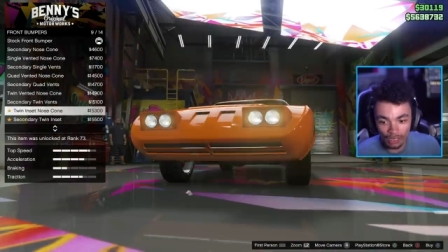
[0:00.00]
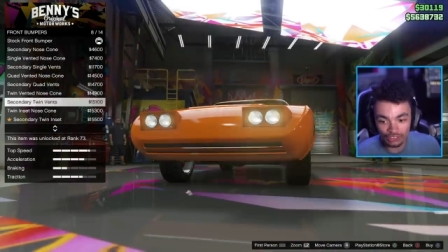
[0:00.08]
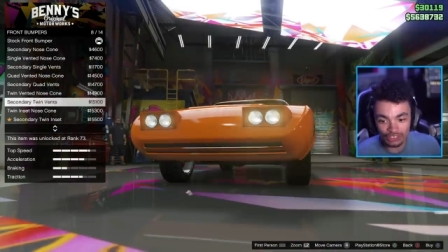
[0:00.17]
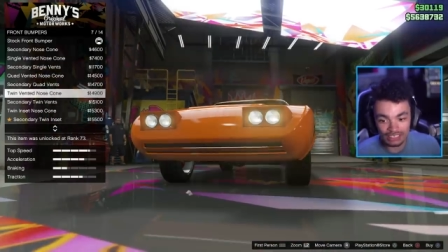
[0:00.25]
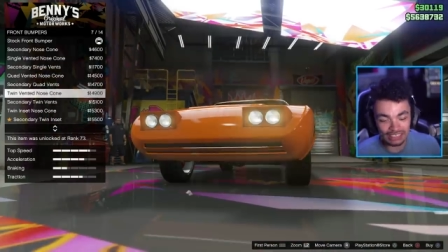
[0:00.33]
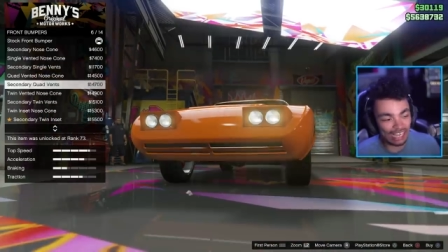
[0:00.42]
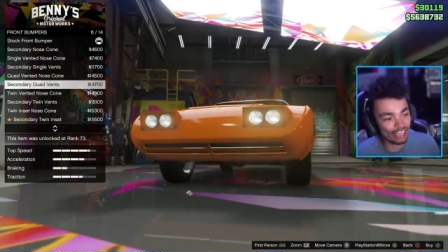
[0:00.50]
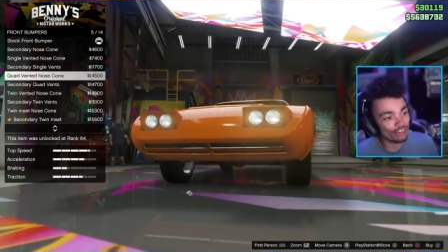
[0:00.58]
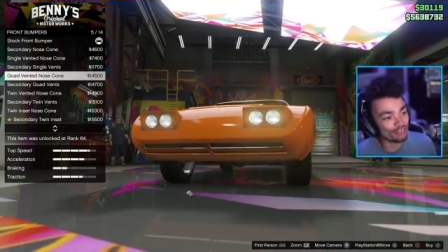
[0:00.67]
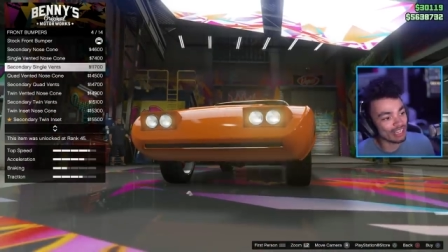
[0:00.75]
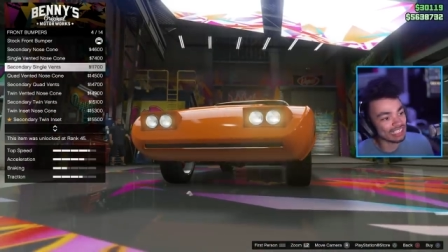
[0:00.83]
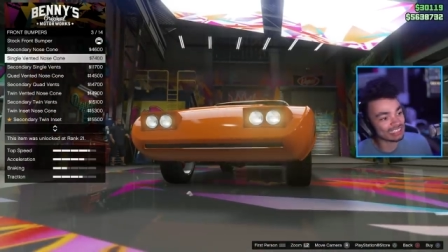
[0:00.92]
was going to say, I
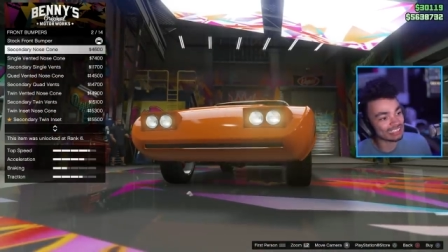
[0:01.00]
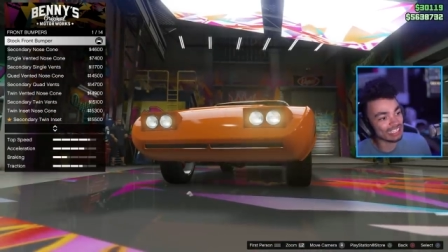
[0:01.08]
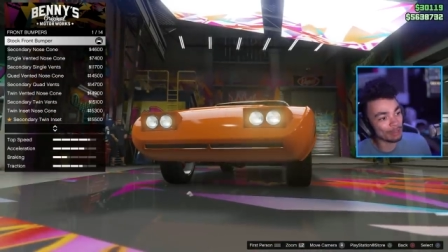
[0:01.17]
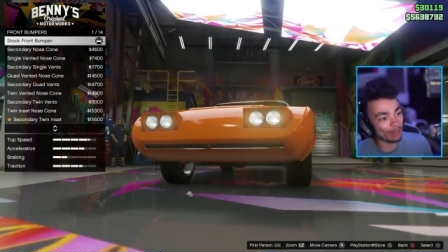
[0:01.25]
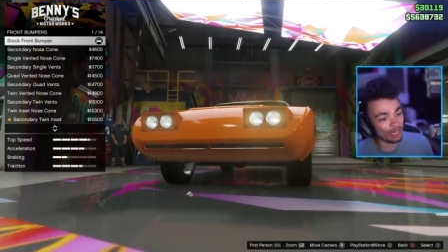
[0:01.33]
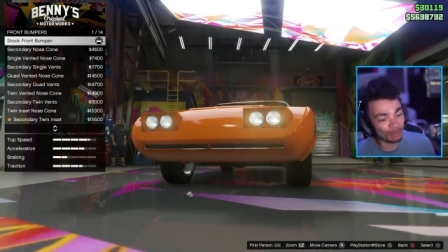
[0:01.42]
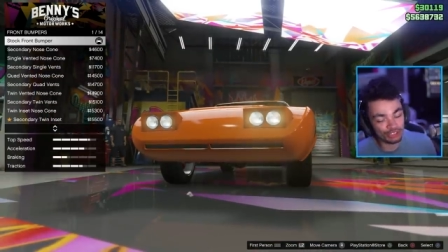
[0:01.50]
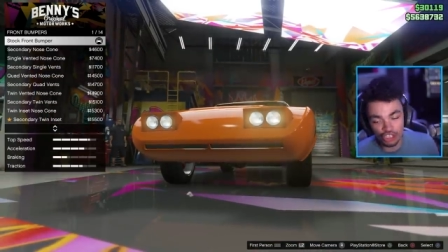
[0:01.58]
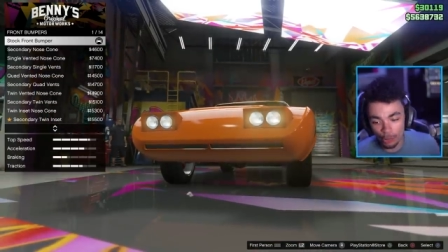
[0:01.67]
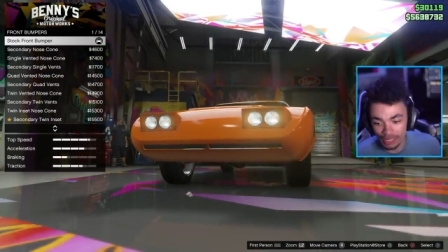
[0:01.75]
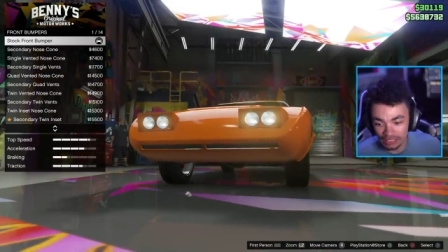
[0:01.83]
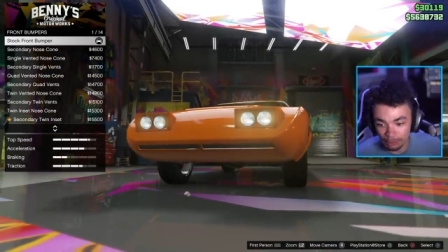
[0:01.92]
couldn't really see what it was
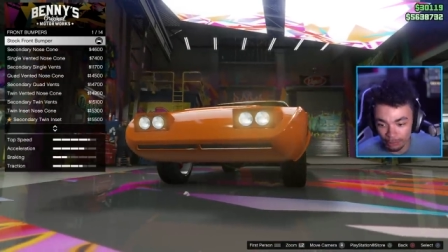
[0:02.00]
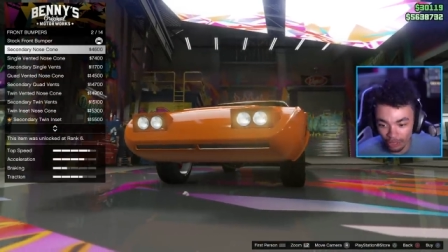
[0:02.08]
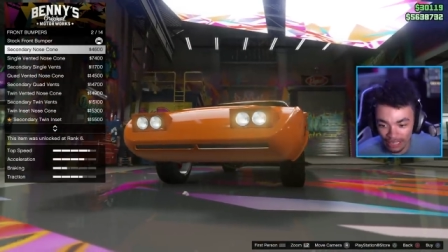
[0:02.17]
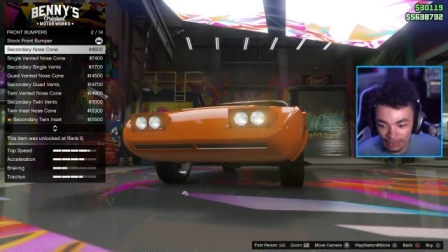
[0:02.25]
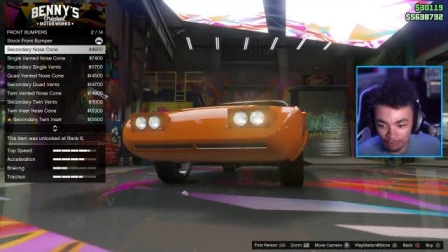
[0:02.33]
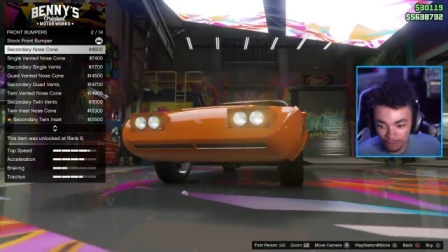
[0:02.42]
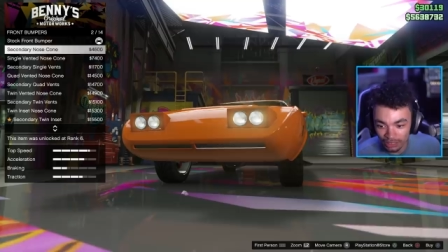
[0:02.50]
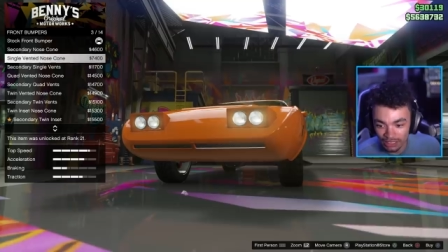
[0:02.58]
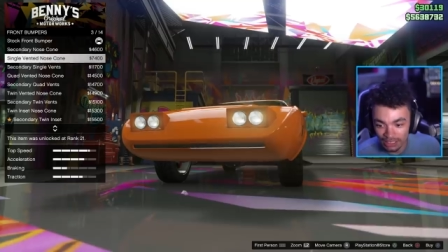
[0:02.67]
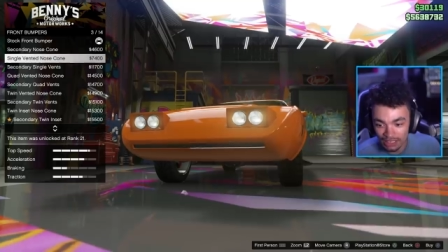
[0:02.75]
doing, to be honest, but